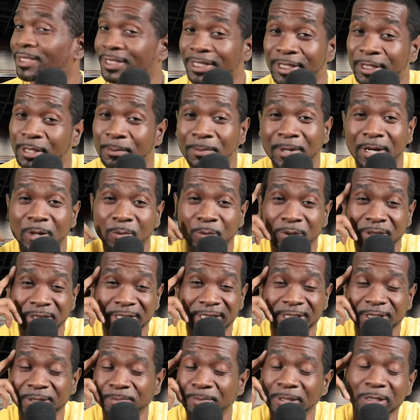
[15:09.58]
Think about when
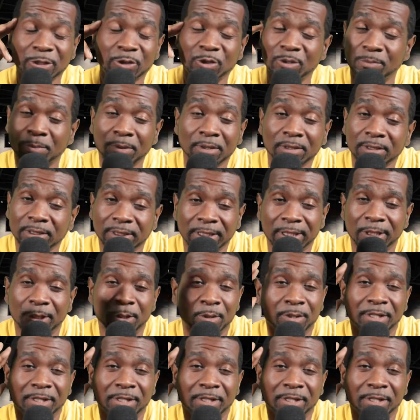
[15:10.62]
that special birthday